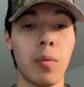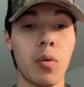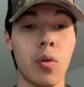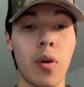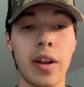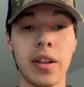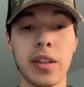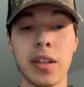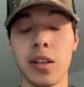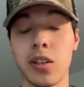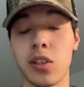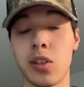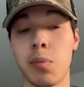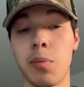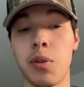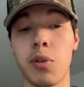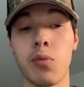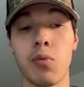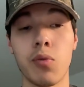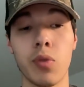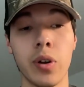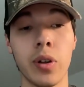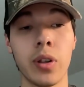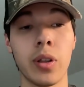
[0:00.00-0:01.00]
who I think is going to be
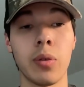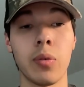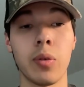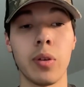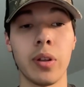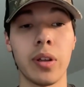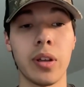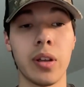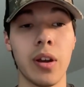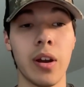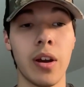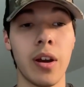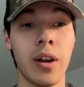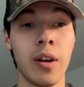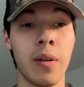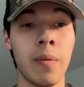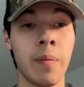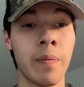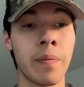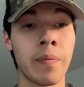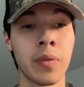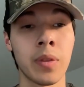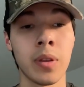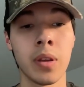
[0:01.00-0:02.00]
really, really good.
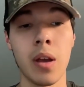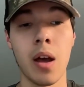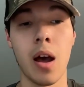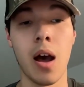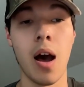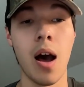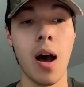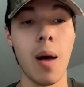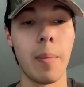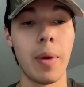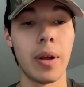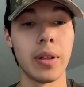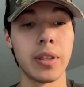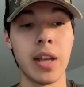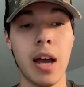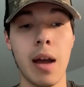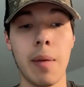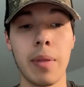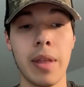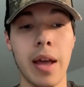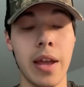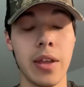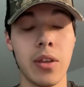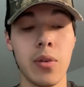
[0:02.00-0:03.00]
On top
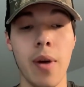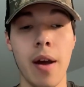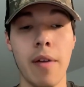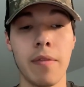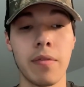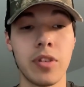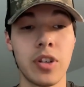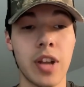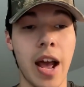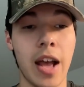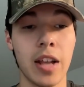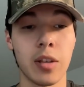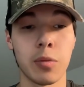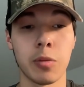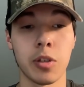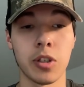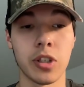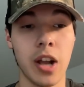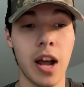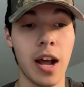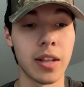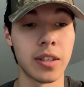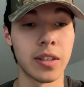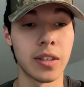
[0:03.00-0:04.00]
of that, you have Jasper
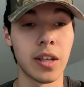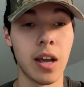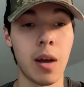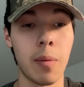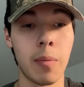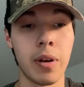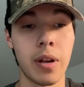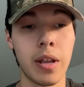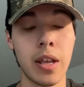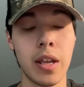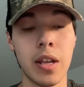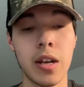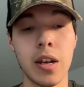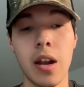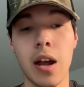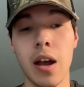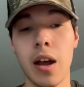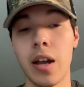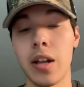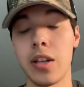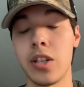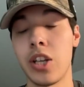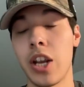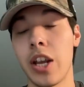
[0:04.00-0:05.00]
Johnson coming in,
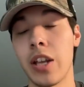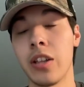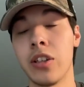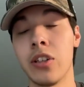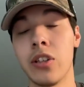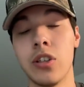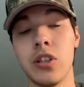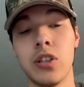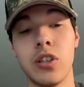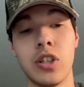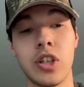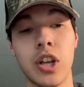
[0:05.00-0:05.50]
Jalen,